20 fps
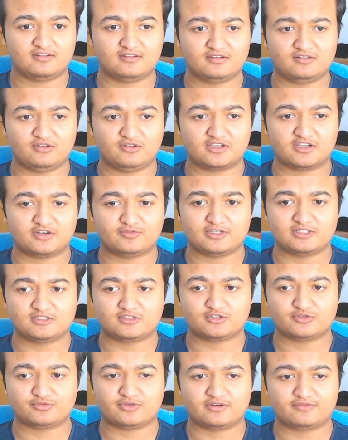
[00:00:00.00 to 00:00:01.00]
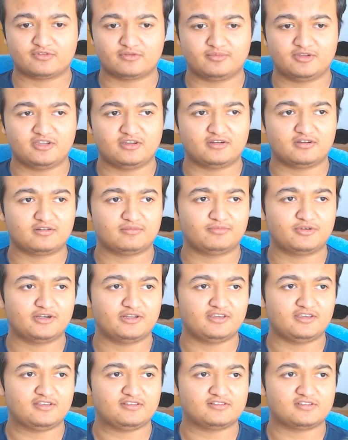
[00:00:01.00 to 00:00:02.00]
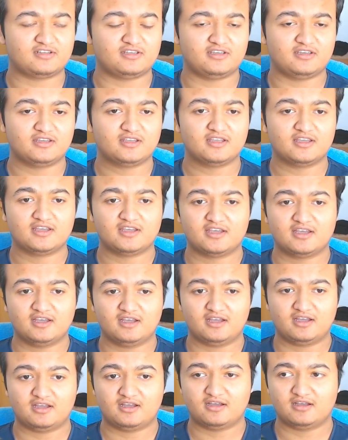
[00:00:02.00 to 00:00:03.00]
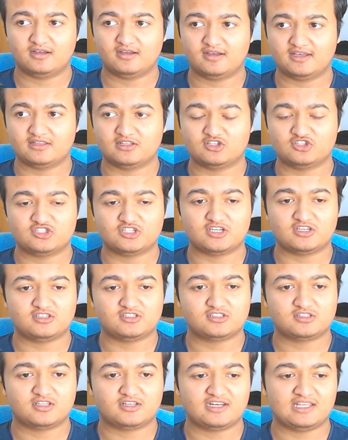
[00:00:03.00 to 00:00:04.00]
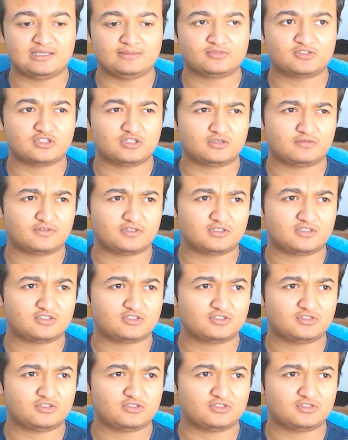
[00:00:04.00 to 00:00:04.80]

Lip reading: register one from here pretty easily, and then change the name servers